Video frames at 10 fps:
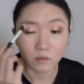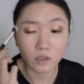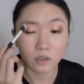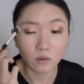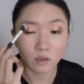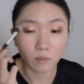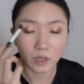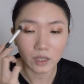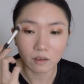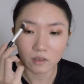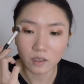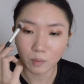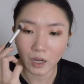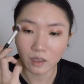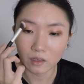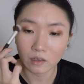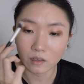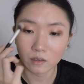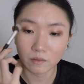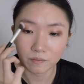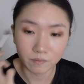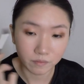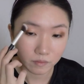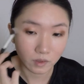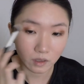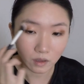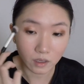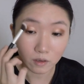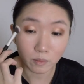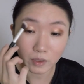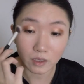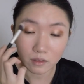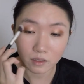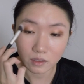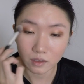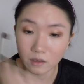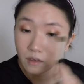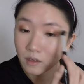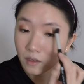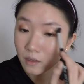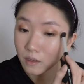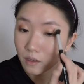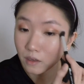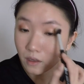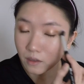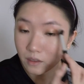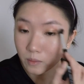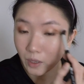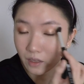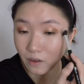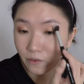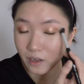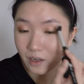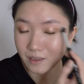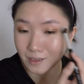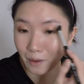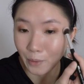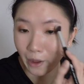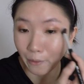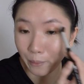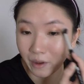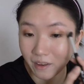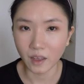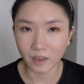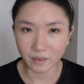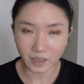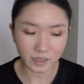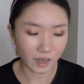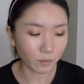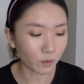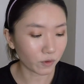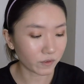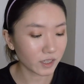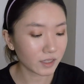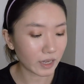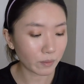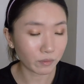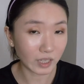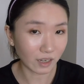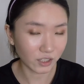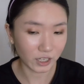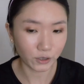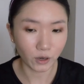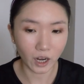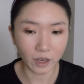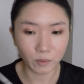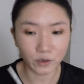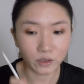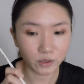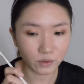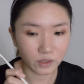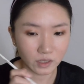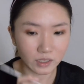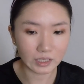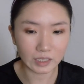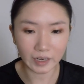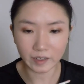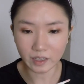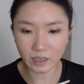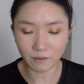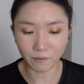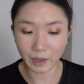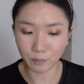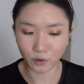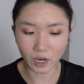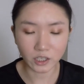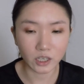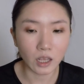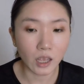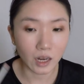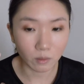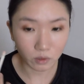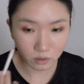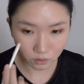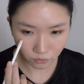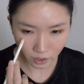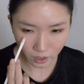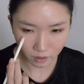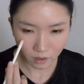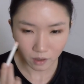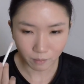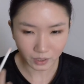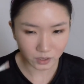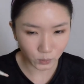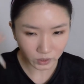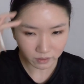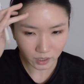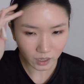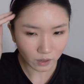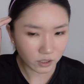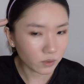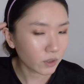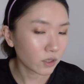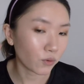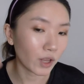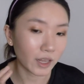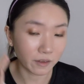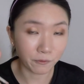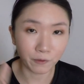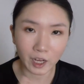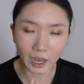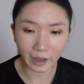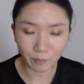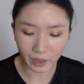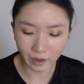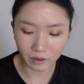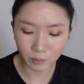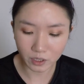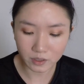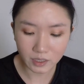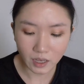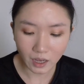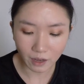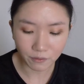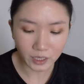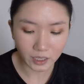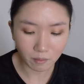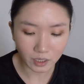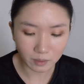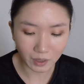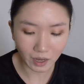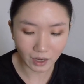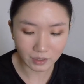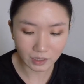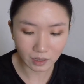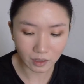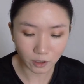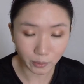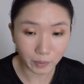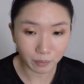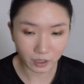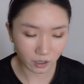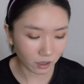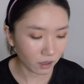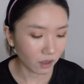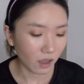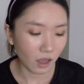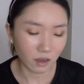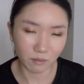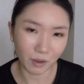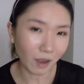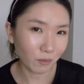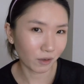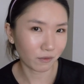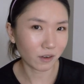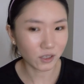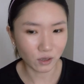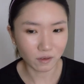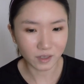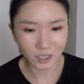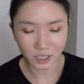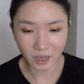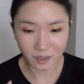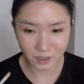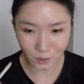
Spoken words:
Just gonna blend out this part here a little bit. And this part definitely needs some help. Next up, with this same dark shadow, I'm gonna use this tiny flat brush and I'm gonna create by squinting. I just want to create like a fake eye bag because I feel that makes my eyes a little bit bigger, but I'm not very sure of this shade.